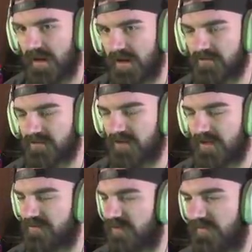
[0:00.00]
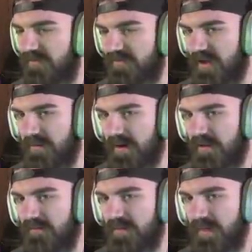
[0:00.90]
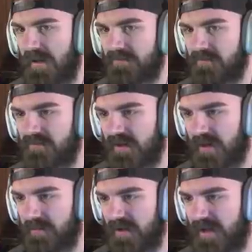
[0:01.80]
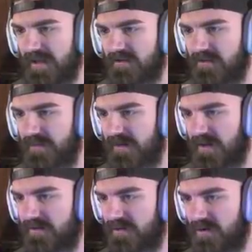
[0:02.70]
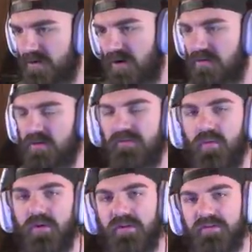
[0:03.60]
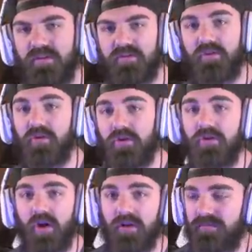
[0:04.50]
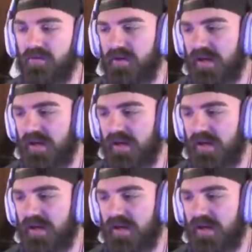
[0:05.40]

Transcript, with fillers: I just, I love this game. I love the maps on this game. And I guess it's because, you know, Call of Duty four is such a good Call of Duty